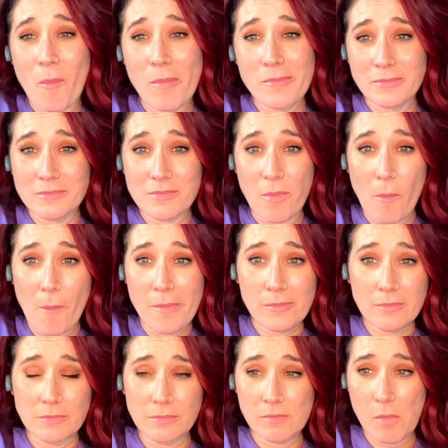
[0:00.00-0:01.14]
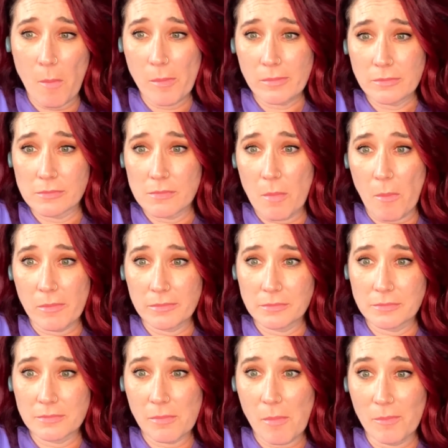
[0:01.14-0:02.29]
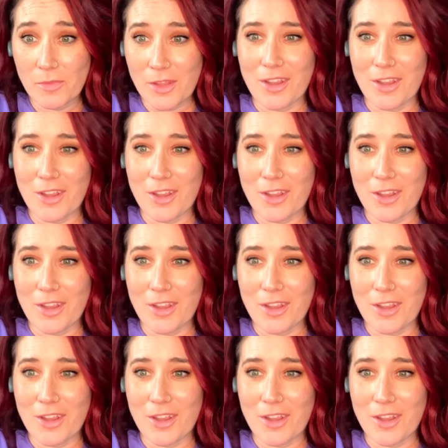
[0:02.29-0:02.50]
just in case it's not what I'm saying.